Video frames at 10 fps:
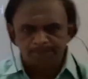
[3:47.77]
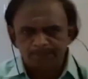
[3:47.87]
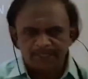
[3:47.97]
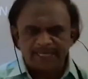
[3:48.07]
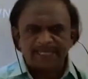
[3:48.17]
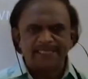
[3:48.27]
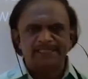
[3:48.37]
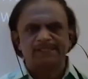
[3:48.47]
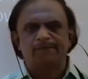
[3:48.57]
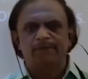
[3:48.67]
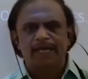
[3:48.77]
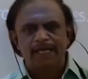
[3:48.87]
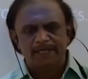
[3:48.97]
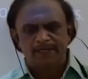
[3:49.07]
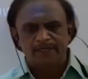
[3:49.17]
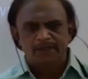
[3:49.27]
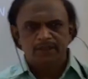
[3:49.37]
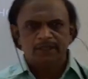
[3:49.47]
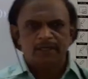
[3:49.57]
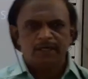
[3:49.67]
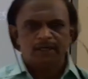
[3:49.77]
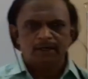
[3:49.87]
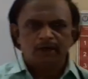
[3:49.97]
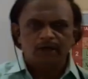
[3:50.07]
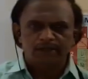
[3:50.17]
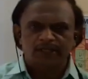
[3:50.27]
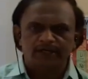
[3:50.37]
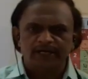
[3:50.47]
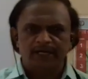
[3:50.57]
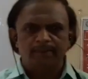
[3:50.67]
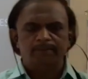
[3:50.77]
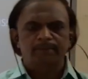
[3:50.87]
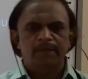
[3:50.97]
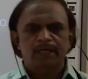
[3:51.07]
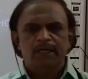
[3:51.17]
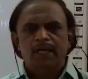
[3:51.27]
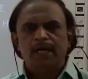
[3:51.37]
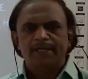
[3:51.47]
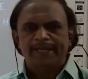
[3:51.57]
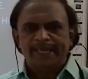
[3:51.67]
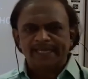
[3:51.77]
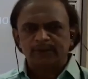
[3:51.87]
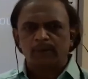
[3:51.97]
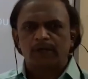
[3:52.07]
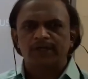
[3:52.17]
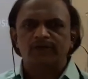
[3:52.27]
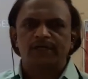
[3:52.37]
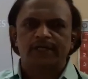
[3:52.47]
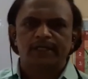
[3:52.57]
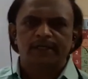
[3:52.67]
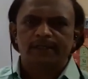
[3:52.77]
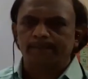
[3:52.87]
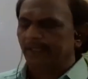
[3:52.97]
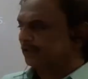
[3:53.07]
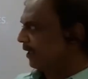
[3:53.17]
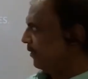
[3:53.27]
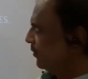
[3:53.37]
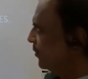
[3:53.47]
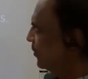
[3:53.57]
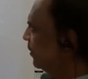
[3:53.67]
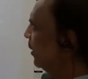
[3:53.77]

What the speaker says: acres of land on their name, and they exploited the peasants.